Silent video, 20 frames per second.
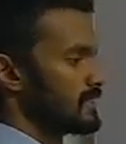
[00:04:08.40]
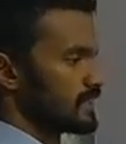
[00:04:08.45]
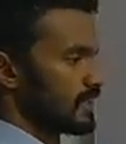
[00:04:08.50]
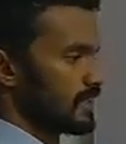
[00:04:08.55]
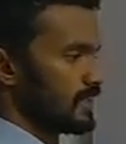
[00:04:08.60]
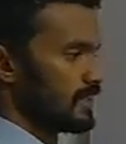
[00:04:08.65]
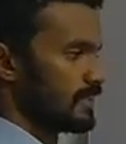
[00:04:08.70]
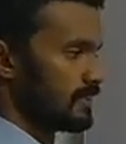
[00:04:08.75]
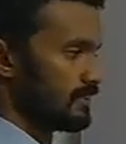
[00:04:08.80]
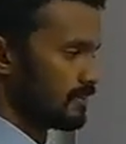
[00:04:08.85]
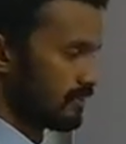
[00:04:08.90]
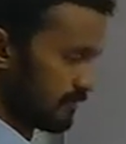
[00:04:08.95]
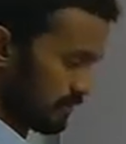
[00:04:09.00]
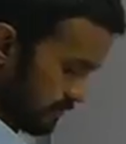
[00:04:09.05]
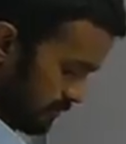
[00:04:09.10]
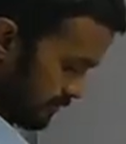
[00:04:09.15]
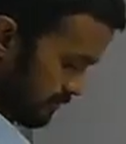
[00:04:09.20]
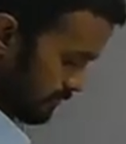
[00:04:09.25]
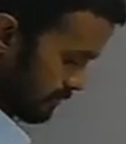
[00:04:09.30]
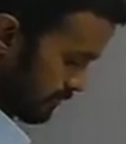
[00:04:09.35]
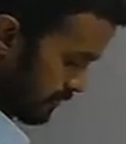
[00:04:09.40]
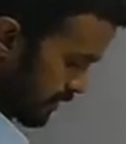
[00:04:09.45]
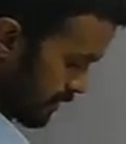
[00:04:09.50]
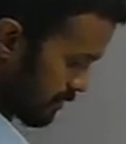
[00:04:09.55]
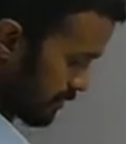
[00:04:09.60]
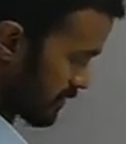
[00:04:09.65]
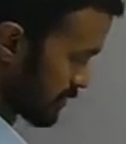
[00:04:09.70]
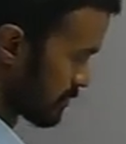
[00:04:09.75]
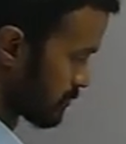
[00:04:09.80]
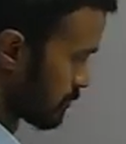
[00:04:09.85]
is any
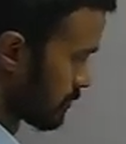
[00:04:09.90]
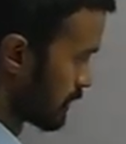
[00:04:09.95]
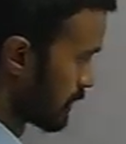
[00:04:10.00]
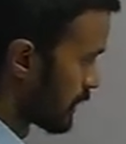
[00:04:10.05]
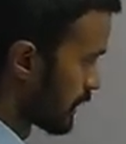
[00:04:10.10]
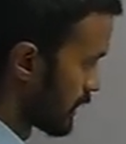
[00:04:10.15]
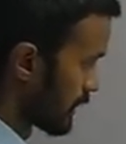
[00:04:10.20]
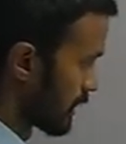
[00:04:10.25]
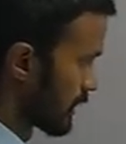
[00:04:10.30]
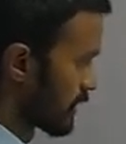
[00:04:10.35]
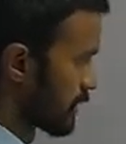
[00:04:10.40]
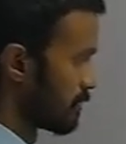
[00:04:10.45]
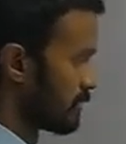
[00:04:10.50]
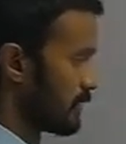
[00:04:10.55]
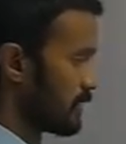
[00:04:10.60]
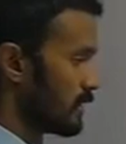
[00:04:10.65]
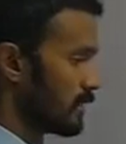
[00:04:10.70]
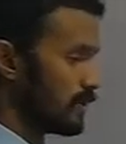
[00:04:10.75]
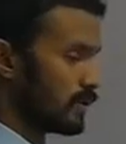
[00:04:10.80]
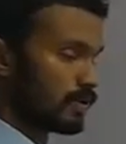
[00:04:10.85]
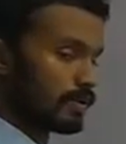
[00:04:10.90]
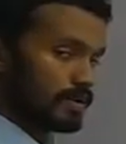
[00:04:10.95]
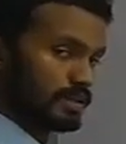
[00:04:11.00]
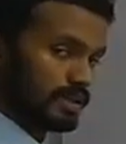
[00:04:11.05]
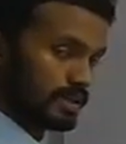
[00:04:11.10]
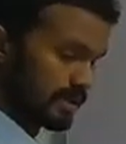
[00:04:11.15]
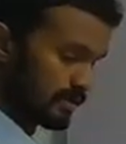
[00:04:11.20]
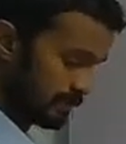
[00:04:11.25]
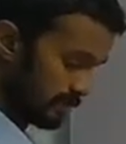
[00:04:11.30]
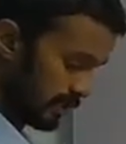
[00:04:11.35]
hemisphere, like it can be hollow,
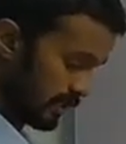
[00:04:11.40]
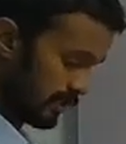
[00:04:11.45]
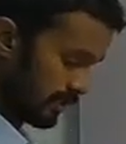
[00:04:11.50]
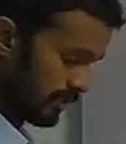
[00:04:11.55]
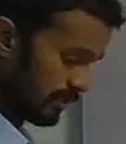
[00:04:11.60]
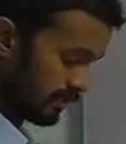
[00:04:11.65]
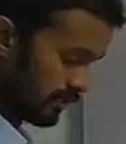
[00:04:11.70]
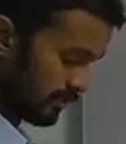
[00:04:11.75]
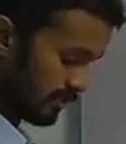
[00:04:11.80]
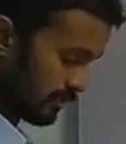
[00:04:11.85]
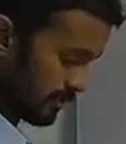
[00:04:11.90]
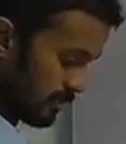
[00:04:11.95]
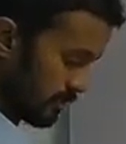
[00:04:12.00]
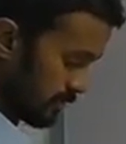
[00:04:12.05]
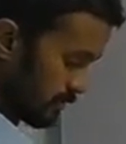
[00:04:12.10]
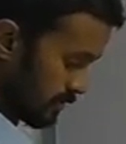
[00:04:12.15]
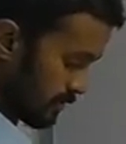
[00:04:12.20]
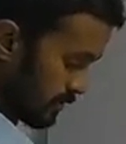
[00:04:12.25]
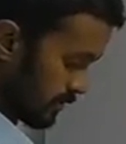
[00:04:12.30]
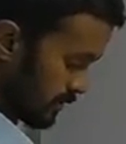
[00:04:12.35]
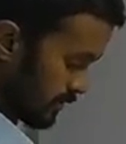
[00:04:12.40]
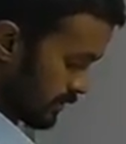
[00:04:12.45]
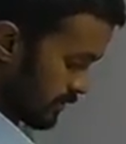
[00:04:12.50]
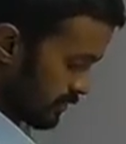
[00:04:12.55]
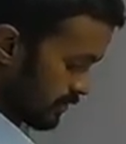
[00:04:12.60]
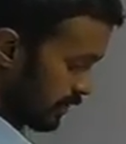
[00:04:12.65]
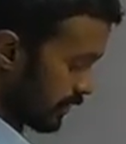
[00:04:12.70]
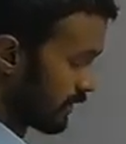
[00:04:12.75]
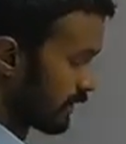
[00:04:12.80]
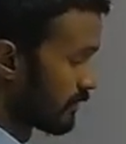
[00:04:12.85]
it can be
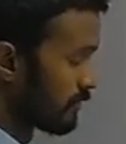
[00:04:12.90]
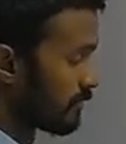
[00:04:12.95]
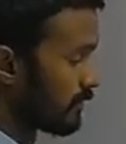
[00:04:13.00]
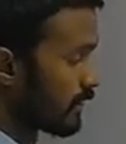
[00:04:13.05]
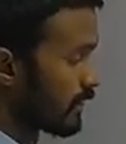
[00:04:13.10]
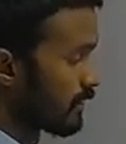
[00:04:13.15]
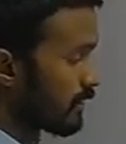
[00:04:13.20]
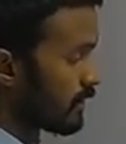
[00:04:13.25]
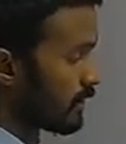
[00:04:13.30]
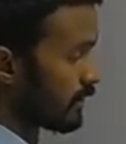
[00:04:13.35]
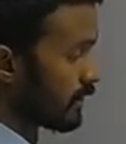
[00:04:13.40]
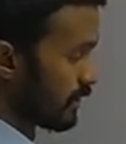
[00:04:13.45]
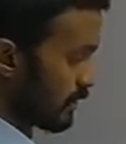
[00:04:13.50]
a solid one.